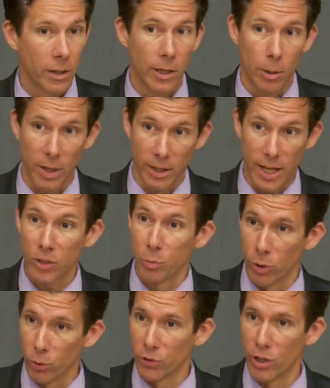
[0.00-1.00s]
Now, my last
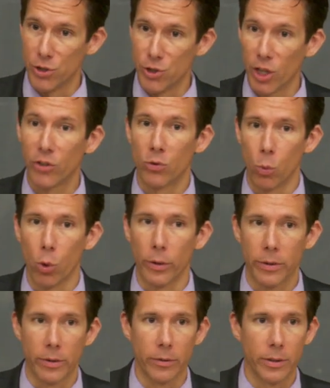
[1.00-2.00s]
book was on just war
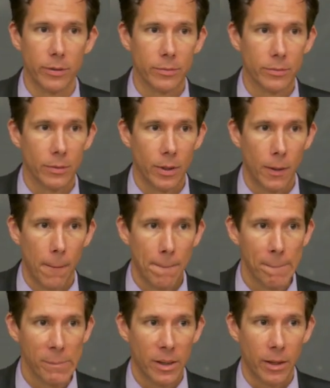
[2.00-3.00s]
theory.
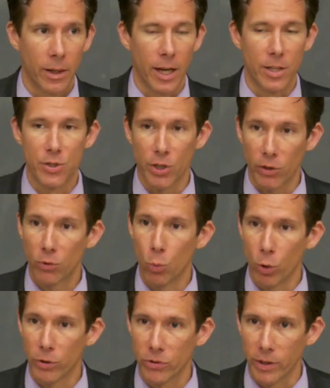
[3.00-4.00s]
And just
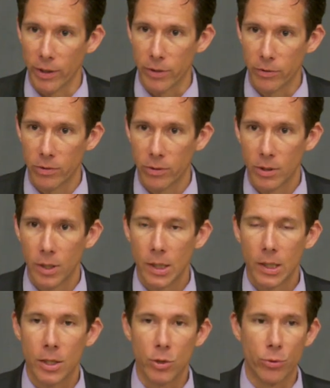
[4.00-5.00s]
war says
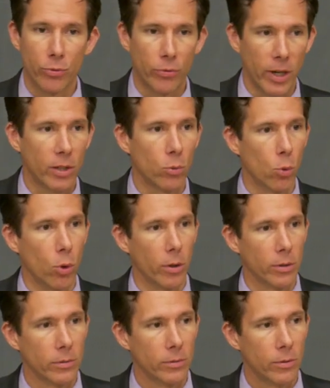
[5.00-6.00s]
you fight a
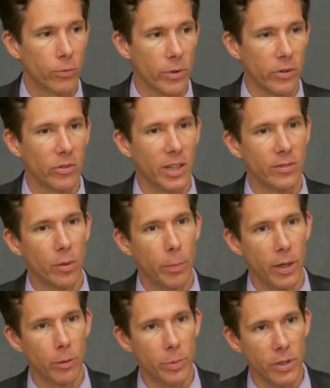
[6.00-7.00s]
war for the sake of a
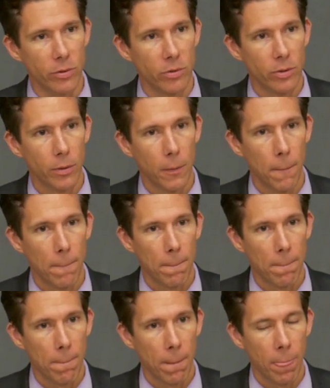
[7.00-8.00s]
better peace.
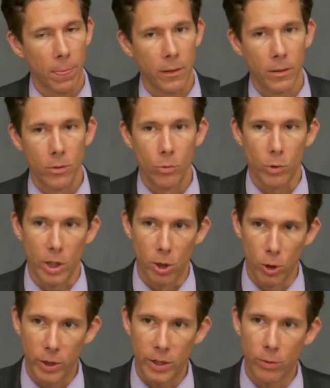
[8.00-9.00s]
When I
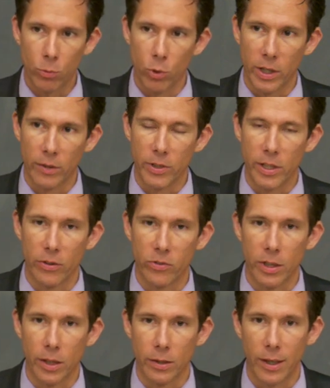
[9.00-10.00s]
look at a war in
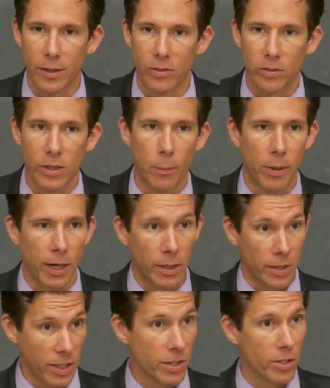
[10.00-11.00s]
Afghanistan, I see a pile
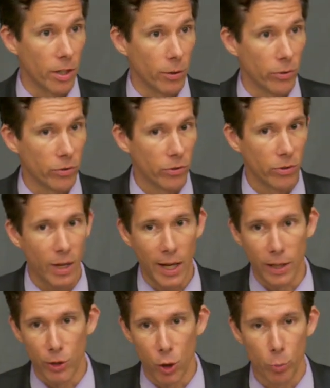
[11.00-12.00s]
of dead terrorists
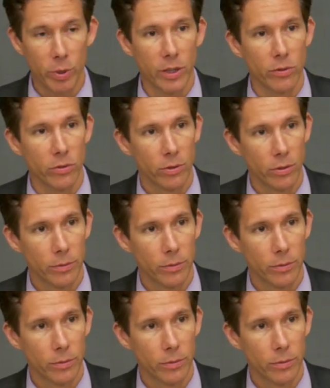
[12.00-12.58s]
and no peace.